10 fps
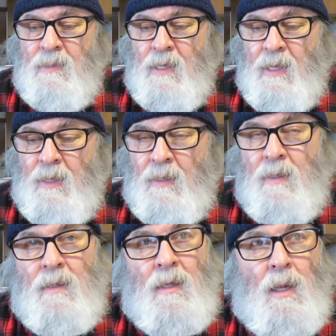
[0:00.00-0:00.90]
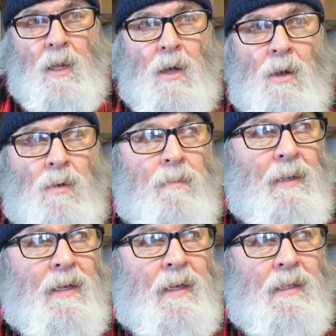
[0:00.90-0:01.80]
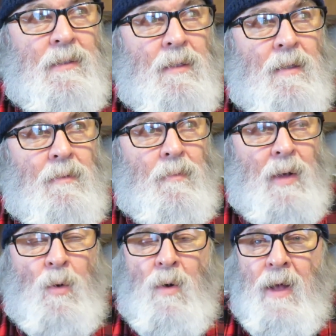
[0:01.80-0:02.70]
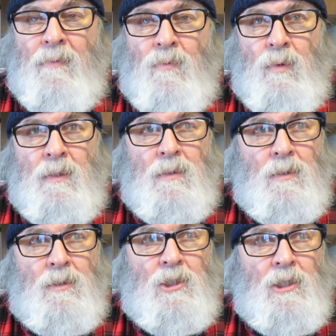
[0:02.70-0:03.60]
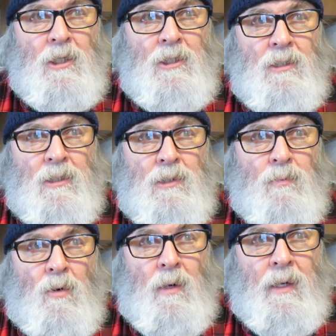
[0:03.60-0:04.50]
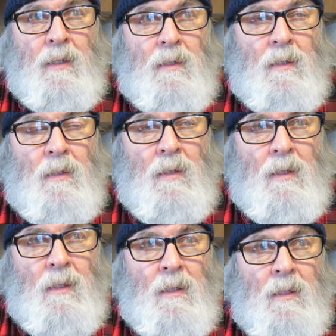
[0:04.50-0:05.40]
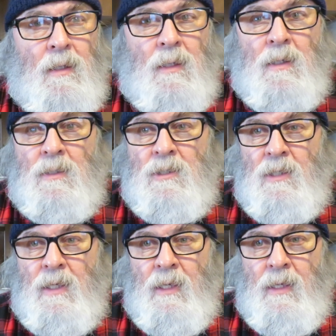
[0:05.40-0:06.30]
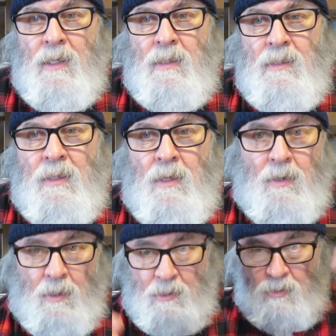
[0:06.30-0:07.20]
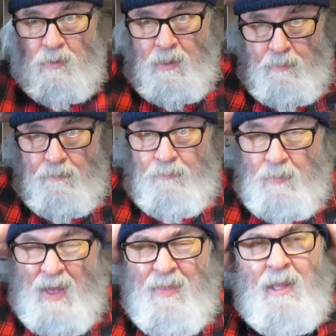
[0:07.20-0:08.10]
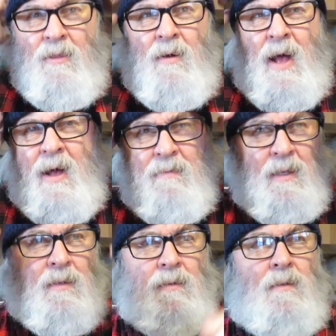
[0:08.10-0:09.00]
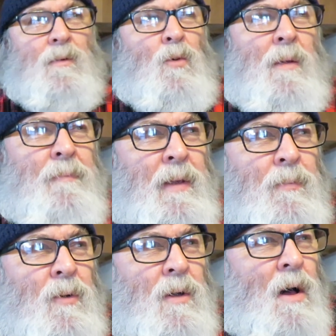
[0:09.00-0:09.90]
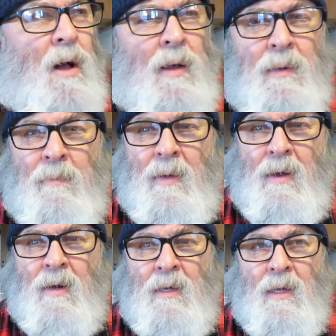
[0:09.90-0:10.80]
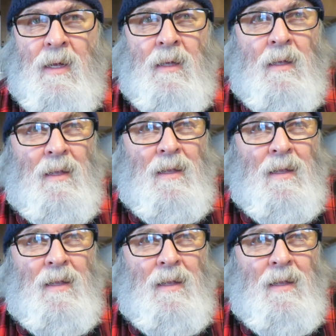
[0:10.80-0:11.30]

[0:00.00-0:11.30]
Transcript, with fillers: say hello because uh, my wife went to church this morning. She is in the nursery. I think they're having what people call in America